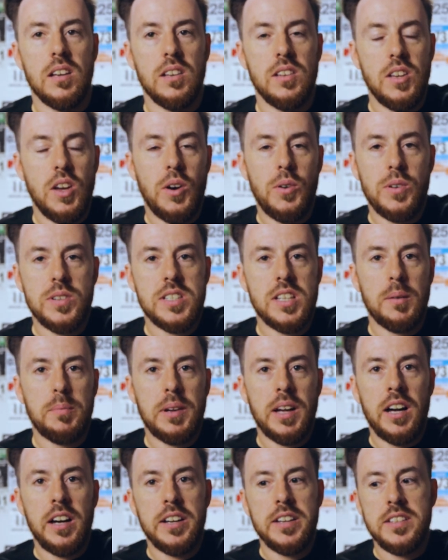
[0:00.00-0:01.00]
Yo, what's
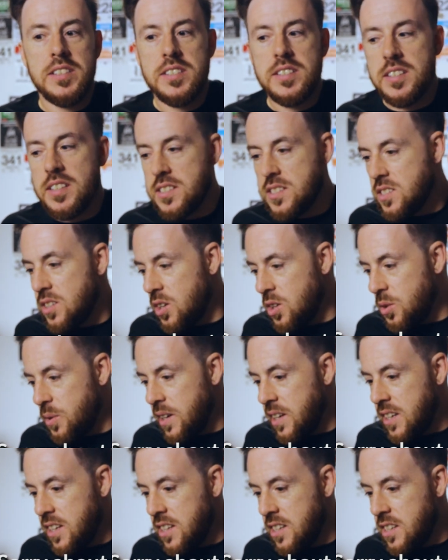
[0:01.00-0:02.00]
up guys? So
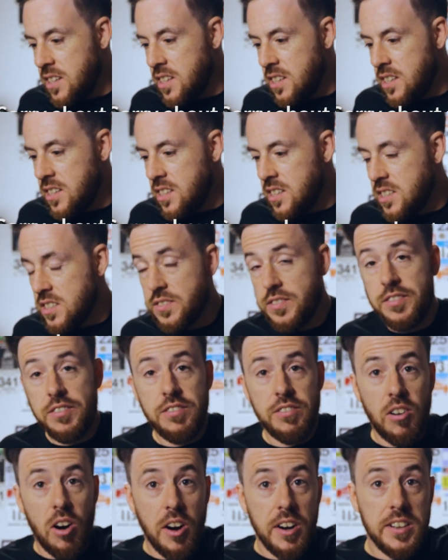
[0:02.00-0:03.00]
it is
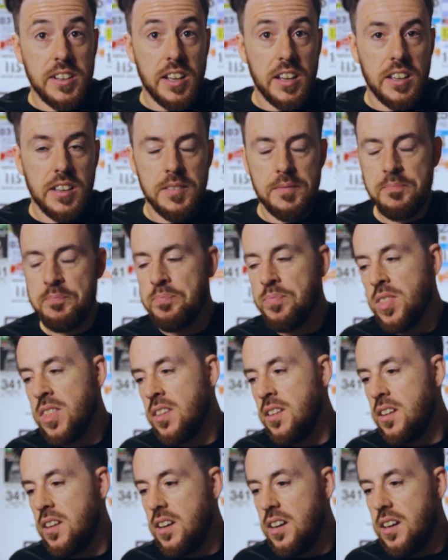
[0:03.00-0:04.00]
Friday
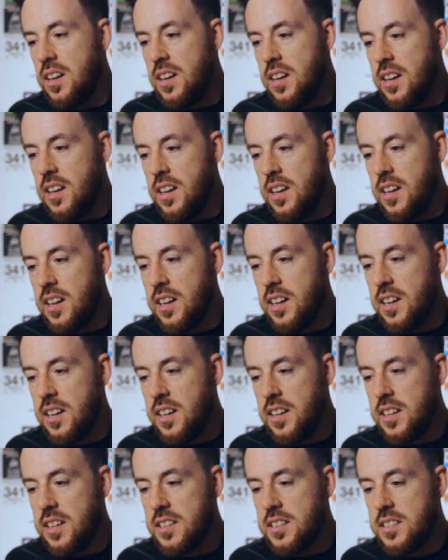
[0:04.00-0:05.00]

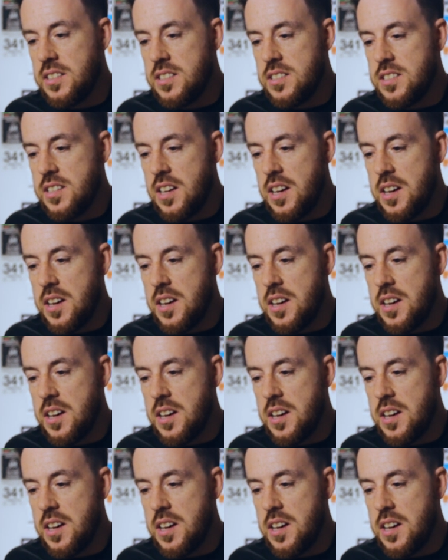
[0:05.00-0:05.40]
and